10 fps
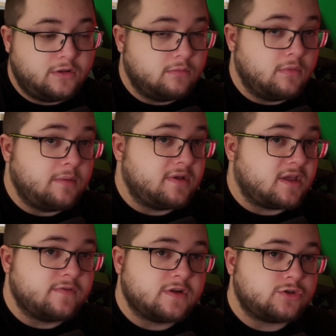maybe
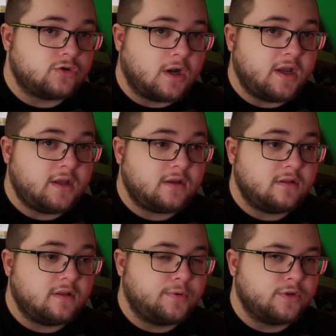give it a try.
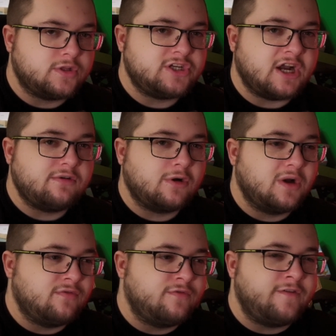Put the gyro at
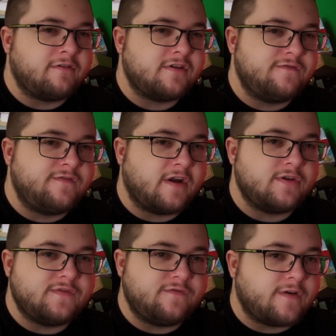a very,
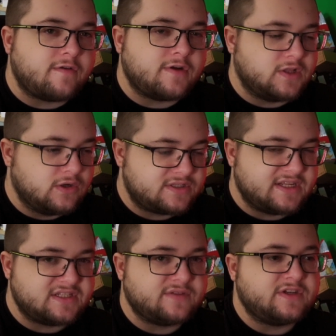very, very low
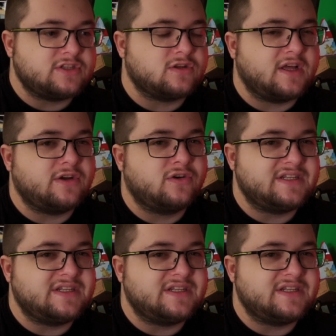sensitivity. So, like, only